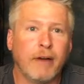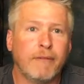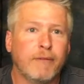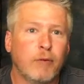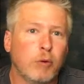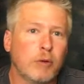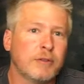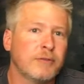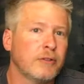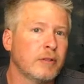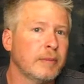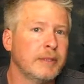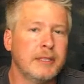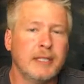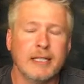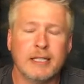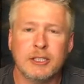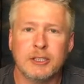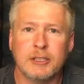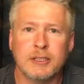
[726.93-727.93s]
forced
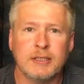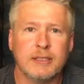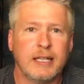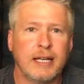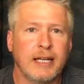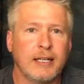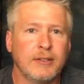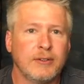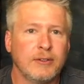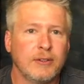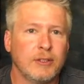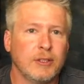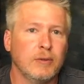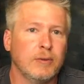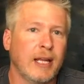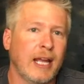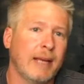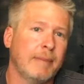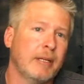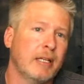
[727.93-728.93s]
fermentation tests, you
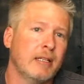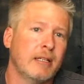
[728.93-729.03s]
name it.